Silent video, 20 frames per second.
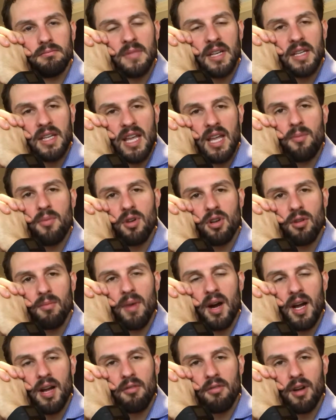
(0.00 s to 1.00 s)
And keeping your
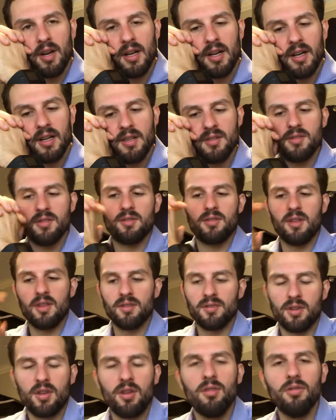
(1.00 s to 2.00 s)
mind right, guys, is,
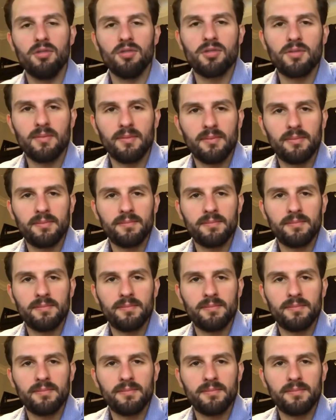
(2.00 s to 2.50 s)
is huge.